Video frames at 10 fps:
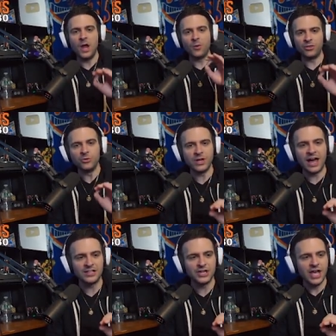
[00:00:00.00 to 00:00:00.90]
with you
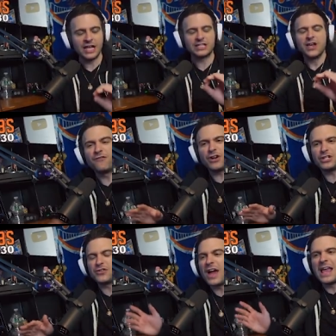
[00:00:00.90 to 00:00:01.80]
guys, it's first try,